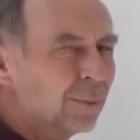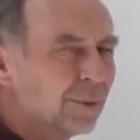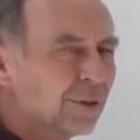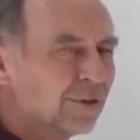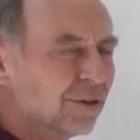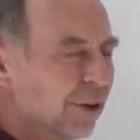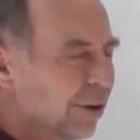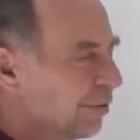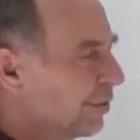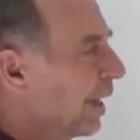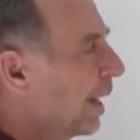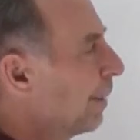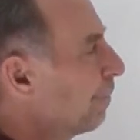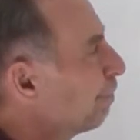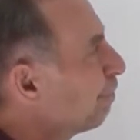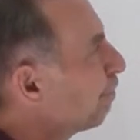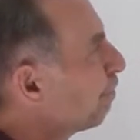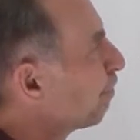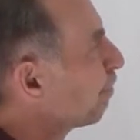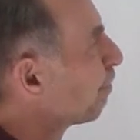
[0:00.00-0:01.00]
how do we solve
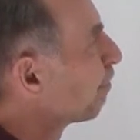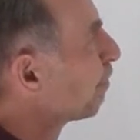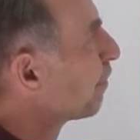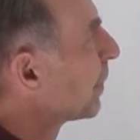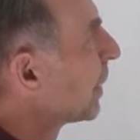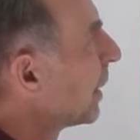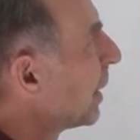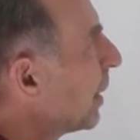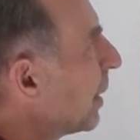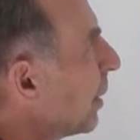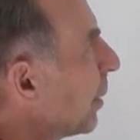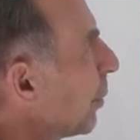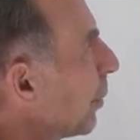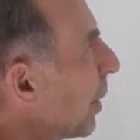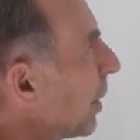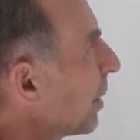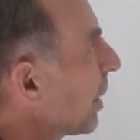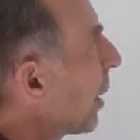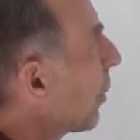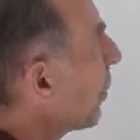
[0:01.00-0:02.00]
that?
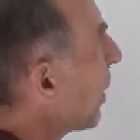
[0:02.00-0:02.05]
Well,